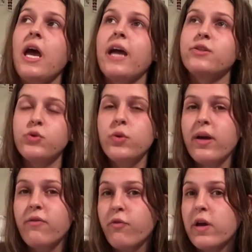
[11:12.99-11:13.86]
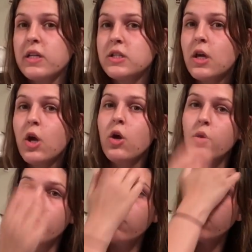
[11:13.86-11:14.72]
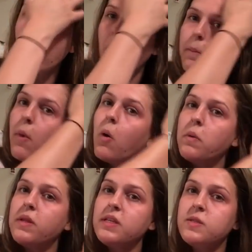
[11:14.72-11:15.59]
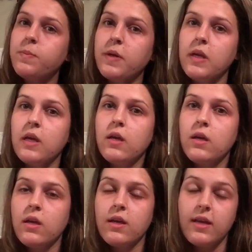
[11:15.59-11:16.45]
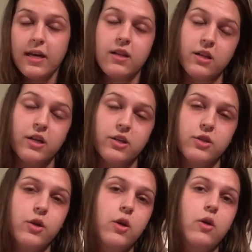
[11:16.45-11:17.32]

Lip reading: I do have friends who only speak English,